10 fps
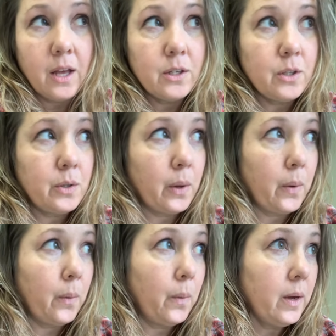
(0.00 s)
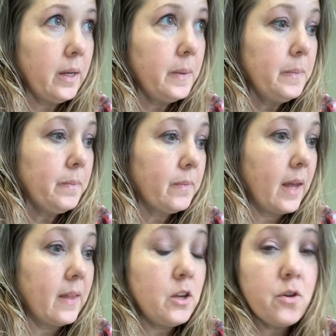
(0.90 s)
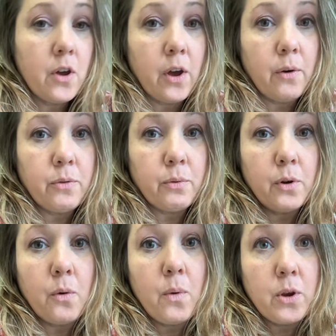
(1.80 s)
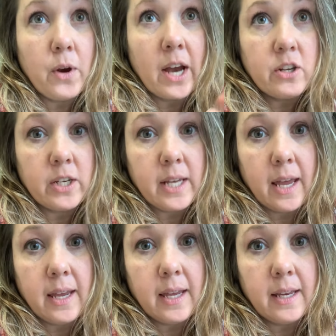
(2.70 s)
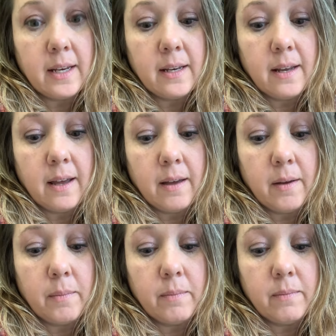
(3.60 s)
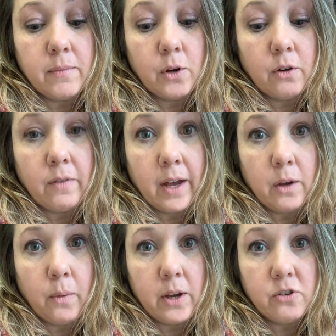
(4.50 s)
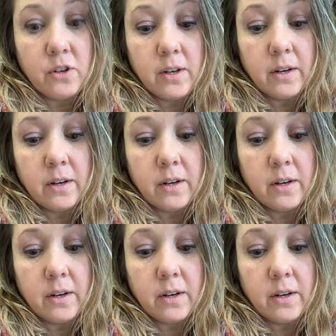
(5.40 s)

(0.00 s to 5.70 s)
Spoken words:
So, and then you can go through when you're actually taking your evaluation.